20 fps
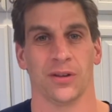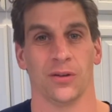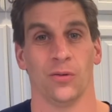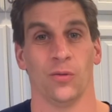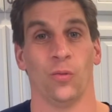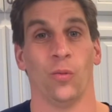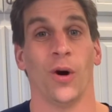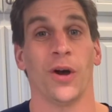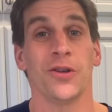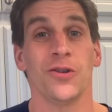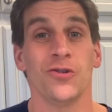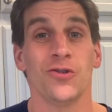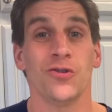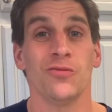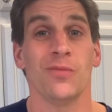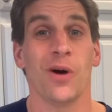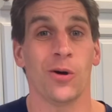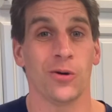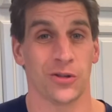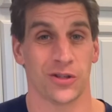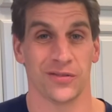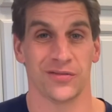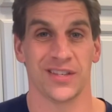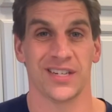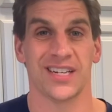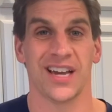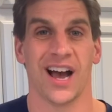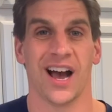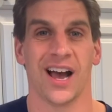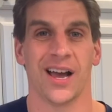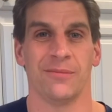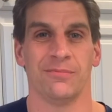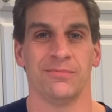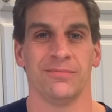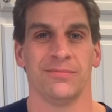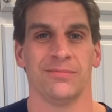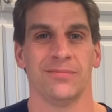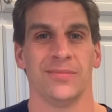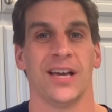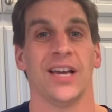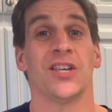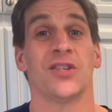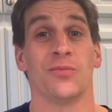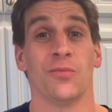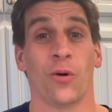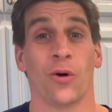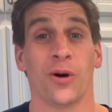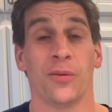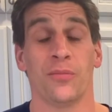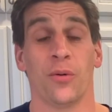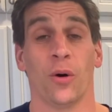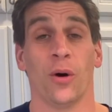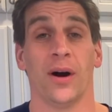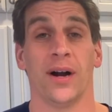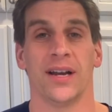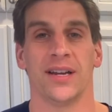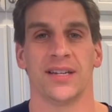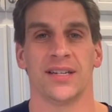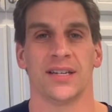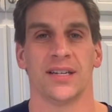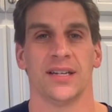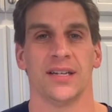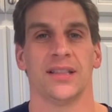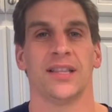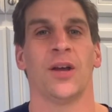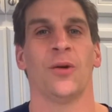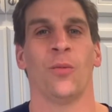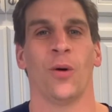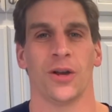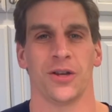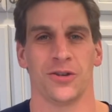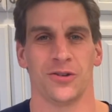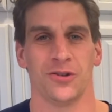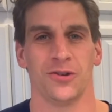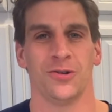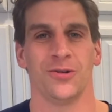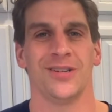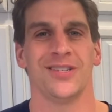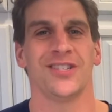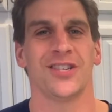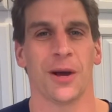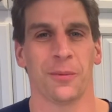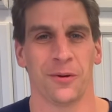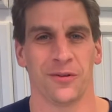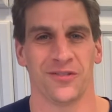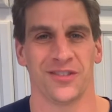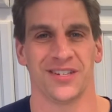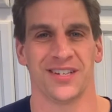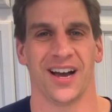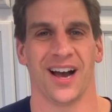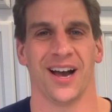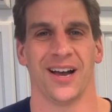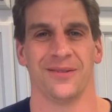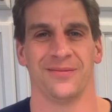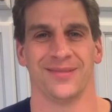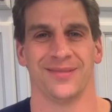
What you do most of the time is more important than what you do some of the time.